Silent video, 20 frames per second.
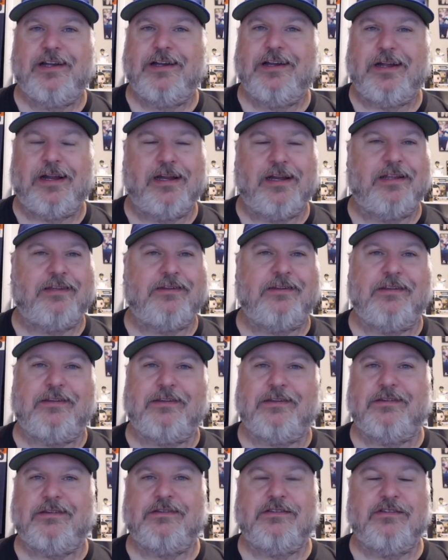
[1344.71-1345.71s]
unless
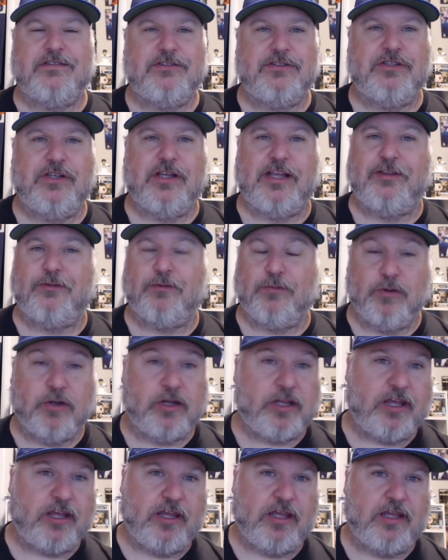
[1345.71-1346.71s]
it's his
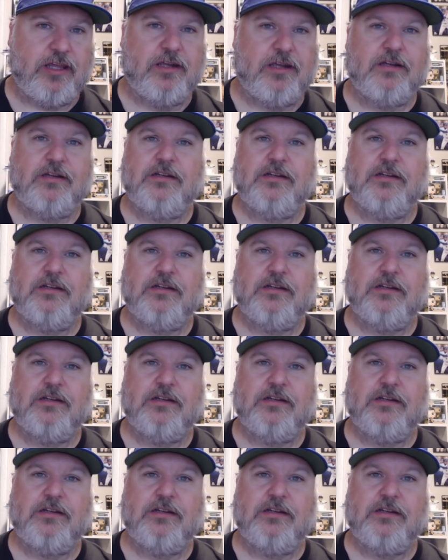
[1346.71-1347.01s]
rookie